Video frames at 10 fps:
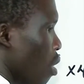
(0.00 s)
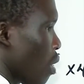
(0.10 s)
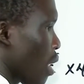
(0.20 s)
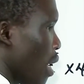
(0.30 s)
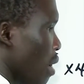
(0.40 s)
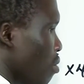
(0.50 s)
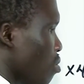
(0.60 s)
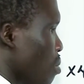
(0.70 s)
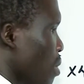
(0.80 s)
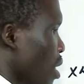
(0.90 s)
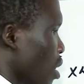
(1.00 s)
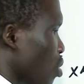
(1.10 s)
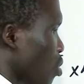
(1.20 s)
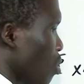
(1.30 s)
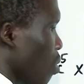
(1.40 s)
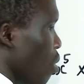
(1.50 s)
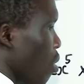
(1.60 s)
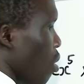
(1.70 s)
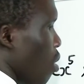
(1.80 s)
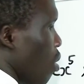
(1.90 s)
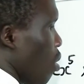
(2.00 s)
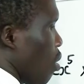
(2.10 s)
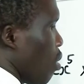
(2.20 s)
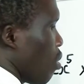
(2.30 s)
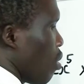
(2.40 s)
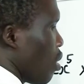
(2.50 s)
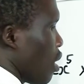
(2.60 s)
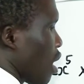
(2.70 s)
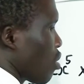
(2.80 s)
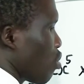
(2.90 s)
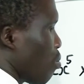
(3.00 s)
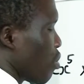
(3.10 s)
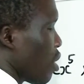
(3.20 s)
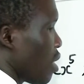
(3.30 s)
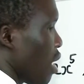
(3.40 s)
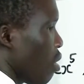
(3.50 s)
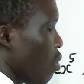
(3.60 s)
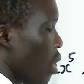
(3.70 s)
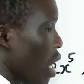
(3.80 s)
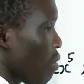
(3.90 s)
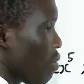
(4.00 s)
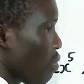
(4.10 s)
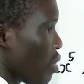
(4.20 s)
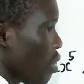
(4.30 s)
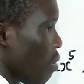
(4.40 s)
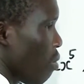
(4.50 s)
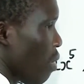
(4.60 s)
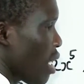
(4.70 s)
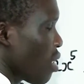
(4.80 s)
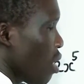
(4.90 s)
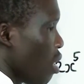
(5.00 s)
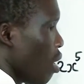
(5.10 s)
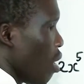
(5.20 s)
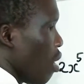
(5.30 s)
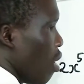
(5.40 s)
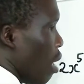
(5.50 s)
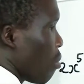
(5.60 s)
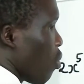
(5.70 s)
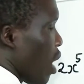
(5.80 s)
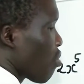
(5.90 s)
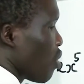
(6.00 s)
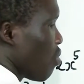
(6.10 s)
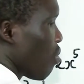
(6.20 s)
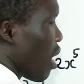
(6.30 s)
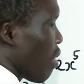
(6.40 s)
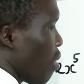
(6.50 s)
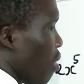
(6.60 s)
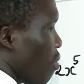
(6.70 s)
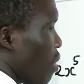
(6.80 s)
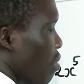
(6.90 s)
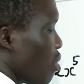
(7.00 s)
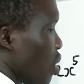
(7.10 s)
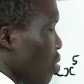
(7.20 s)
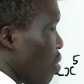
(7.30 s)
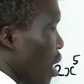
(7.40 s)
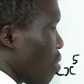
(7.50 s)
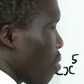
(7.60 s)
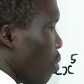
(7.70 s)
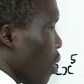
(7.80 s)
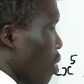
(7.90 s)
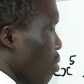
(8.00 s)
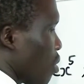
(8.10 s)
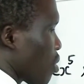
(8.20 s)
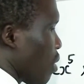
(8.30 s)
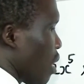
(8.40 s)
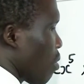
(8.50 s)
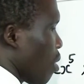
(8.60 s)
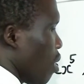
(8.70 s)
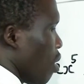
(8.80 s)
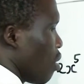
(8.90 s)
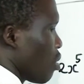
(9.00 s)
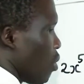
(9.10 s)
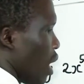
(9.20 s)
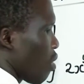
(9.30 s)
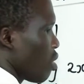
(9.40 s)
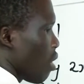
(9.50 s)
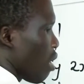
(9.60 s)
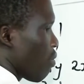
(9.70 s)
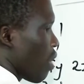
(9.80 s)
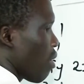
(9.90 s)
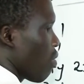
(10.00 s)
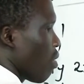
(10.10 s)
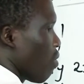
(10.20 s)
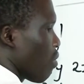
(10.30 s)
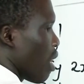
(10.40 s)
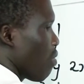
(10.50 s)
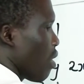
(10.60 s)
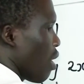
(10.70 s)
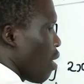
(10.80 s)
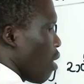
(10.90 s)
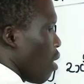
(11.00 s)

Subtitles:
Okay, remainder 2. That to put it here, we have 15, right? I mean, we have 25. 5 in 25 will give us 5. So we are going to have 5. 5 here.